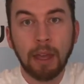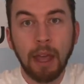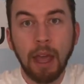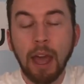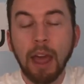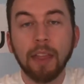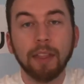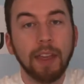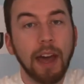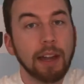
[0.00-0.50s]

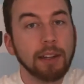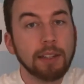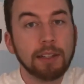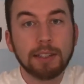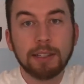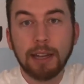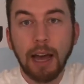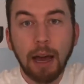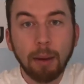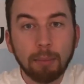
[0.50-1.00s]
that does
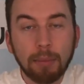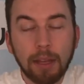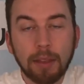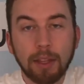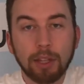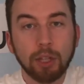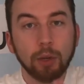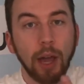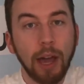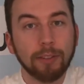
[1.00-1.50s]
not mean that
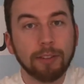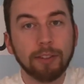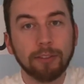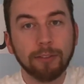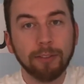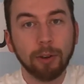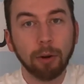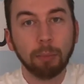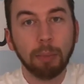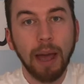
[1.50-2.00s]
you have to
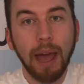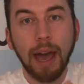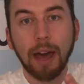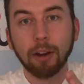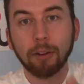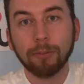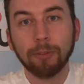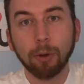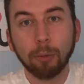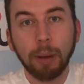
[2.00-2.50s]
feel bad or
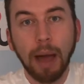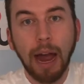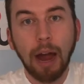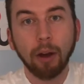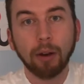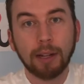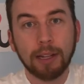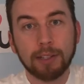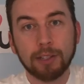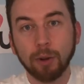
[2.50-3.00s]
feel
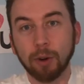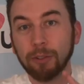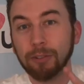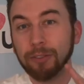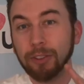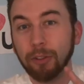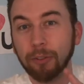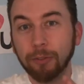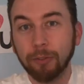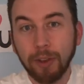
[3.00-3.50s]
powerless or feel
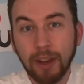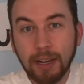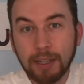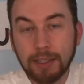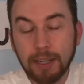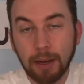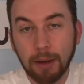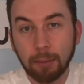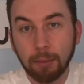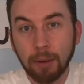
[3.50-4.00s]

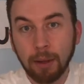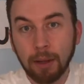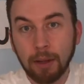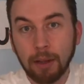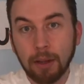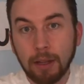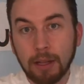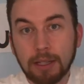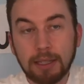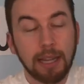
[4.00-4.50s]
victim
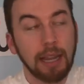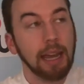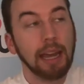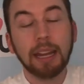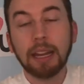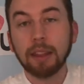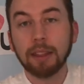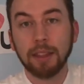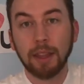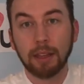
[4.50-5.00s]
to
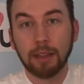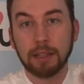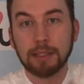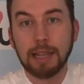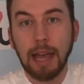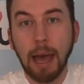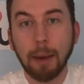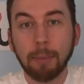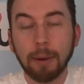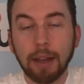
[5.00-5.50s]
anything that's
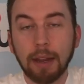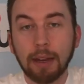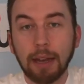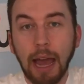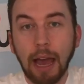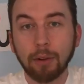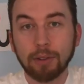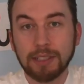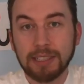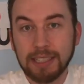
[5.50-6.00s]
happening
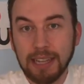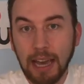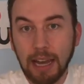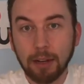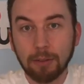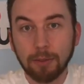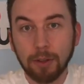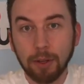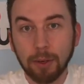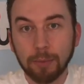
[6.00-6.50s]
outside of
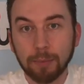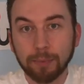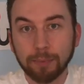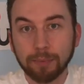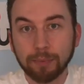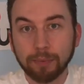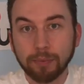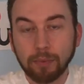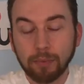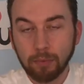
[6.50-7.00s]
you.
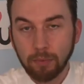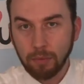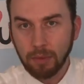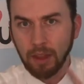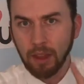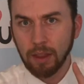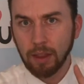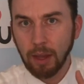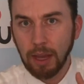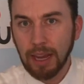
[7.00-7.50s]

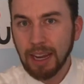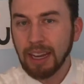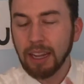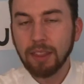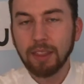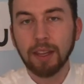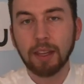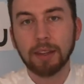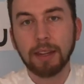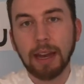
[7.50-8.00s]

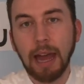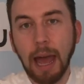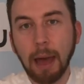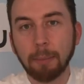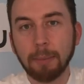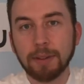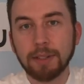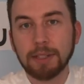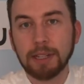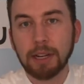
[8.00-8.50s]
Anything that
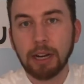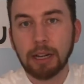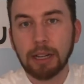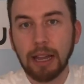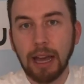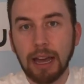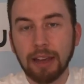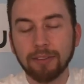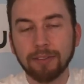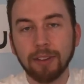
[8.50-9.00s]
happens in our
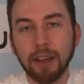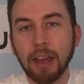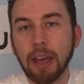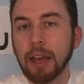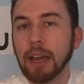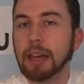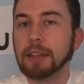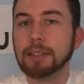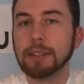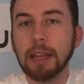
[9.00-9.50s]
life
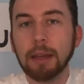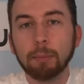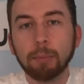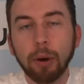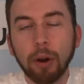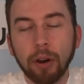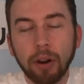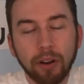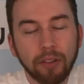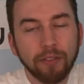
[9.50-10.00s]
is a
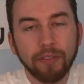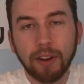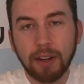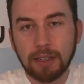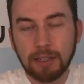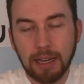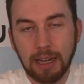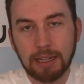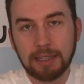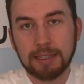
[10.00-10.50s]
perfect
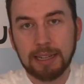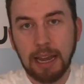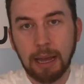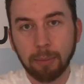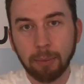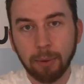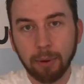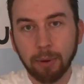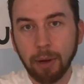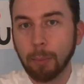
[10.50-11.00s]

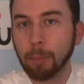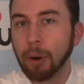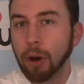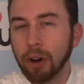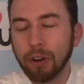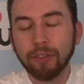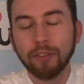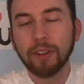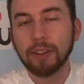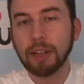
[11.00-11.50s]
example, a
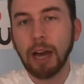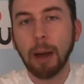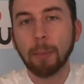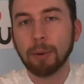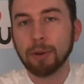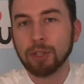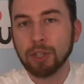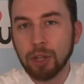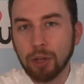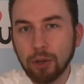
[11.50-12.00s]
perfect
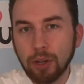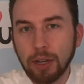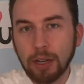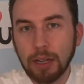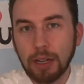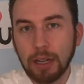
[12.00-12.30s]
opportunity